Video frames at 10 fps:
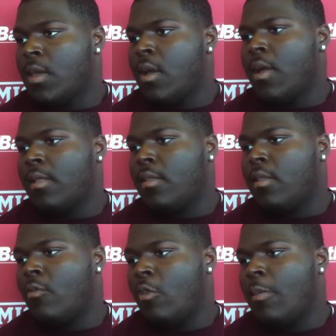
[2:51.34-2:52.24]
Yeah,
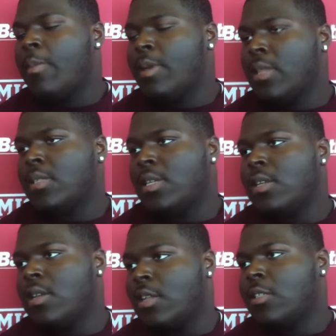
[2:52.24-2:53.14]
with me being a
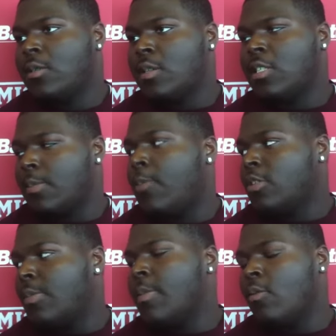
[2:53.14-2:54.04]
senior, it's
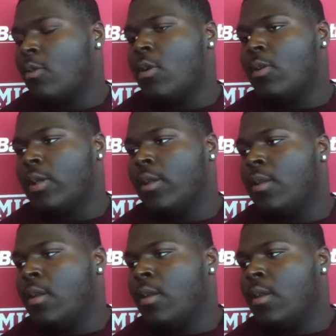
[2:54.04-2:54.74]
supposed to be my role, and